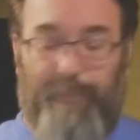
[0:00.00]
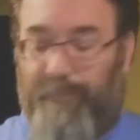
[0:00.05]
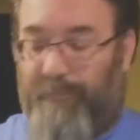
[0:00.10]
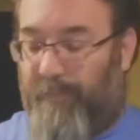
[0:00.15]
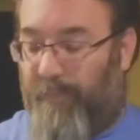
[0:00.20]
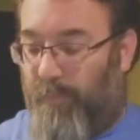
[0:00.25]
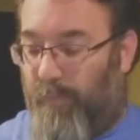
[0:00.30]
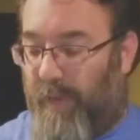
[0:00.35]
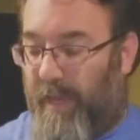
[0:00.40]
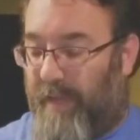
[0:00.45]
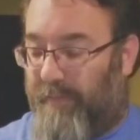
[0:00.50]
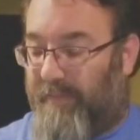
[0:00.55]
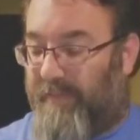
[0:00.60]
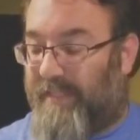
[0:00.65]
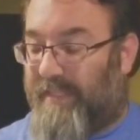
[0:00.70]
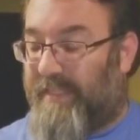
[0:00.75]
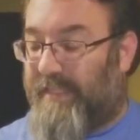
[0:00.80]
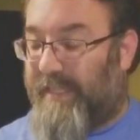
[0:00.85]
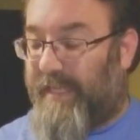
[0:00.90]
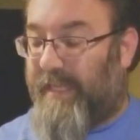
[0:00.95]
From what I've
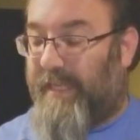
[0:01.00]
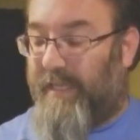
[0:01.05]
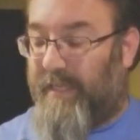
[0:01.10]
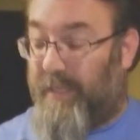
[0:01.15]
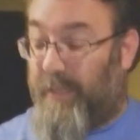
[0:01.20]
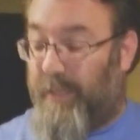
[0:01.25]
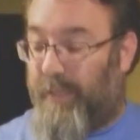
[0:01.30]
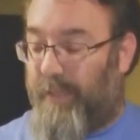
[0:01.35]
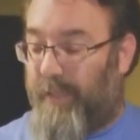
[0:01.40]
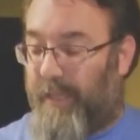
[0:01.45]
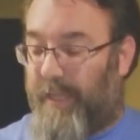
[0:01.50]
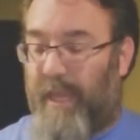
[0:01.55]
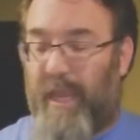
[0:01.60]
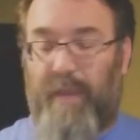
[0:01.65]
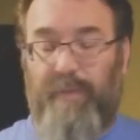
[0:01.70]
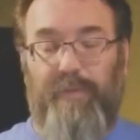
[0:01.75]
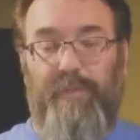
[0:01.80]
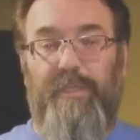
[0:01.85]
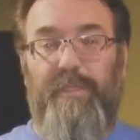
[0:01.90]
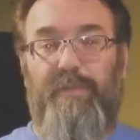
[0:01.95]
seen, the
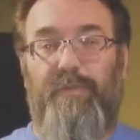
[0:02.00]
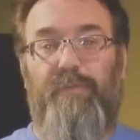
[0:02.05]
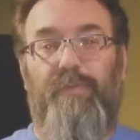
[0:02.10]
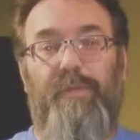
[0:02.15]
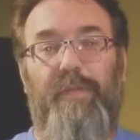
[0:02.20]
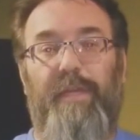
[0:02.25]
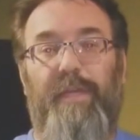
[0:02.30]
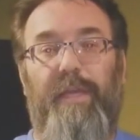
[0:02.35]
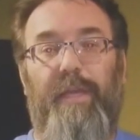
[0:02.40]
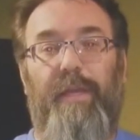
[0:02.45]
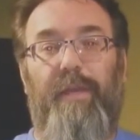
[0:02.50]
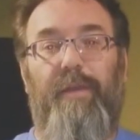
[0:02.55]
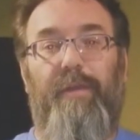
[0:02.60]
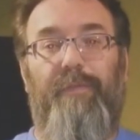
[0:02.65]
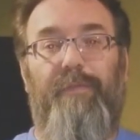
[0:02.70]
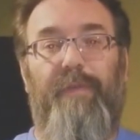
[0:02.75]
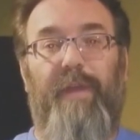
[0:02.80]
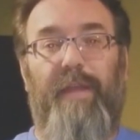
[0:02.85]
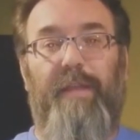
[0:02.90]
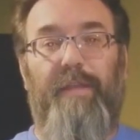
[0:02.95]
cable doesn't really
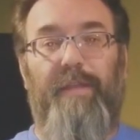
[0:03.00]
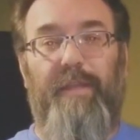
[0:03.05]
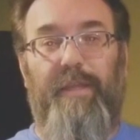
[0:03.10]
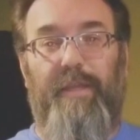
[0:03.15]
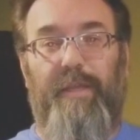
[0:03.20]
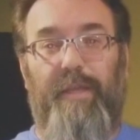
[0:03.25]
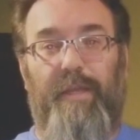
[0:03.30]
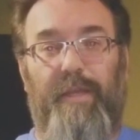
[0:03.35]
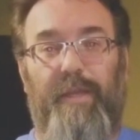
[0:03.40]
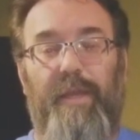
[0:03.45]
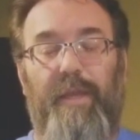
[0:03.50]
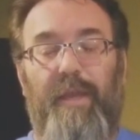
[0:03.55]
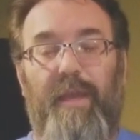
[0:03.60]
affect the